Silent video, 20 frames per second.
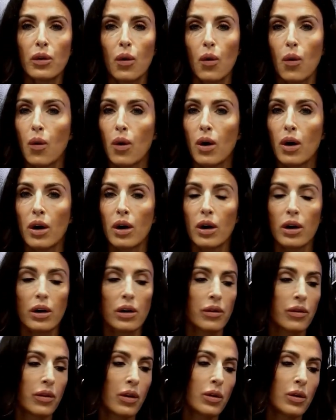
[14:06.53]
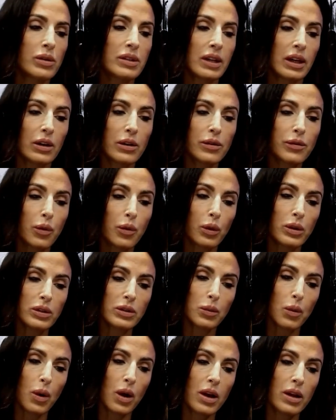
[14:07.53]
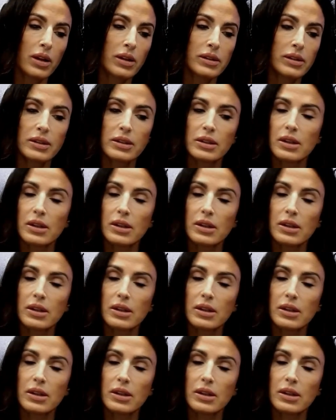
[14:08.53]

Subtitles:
or those Air Force Ones.